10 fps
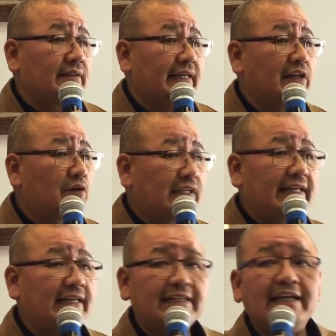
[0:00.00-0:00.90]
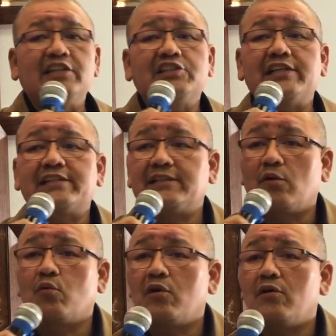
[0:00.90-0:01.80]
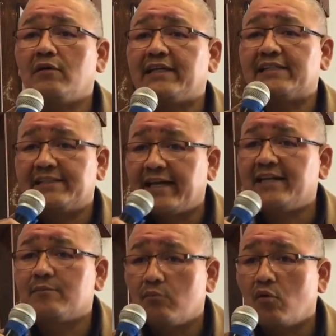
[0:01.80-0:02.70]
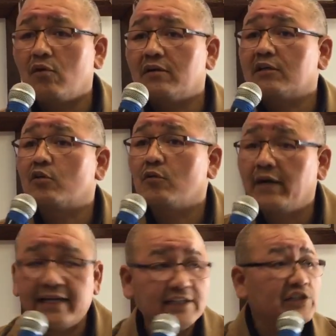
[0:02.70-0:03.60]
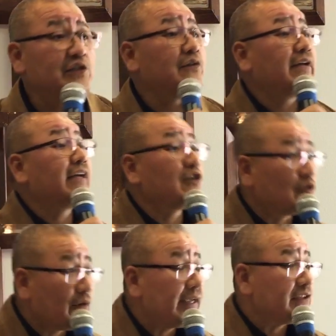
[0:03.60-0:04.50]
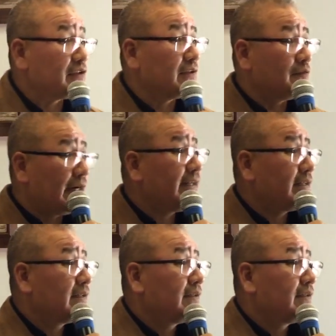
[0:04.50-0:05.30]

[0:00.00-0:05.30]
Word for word: You know, it, it's just the world is getting more crazier and crazier, right?